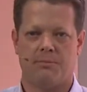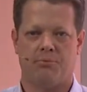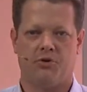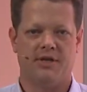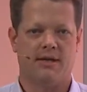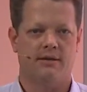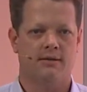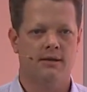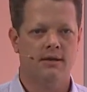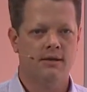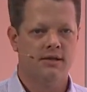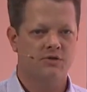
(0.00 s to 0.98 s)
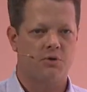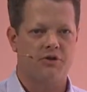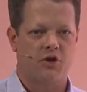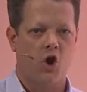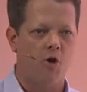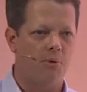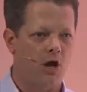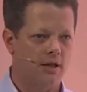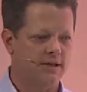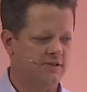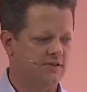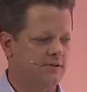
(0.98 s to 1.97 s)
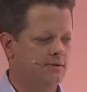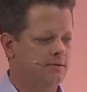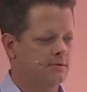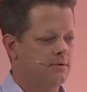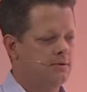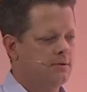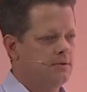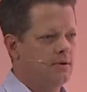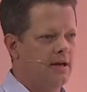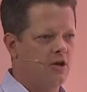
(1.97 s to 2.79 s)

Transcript: pulled in. It's where all the COBOL is. Any